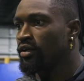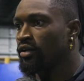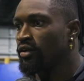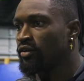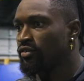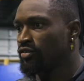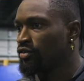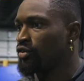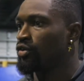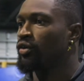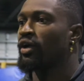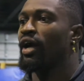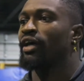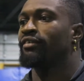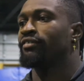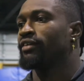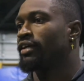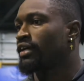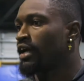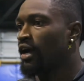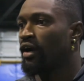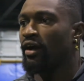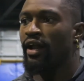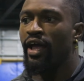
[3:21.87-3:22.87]
So you got to take
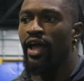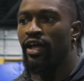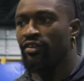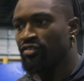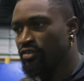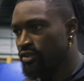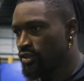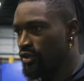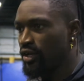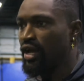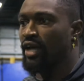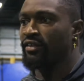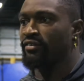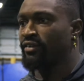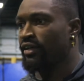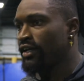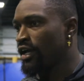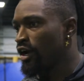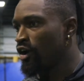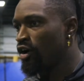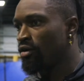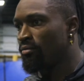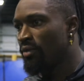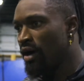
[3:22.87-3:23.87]
care of the engine. You got to take
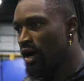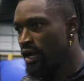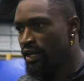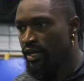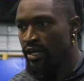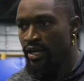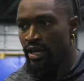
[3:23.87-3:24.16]
care of your body.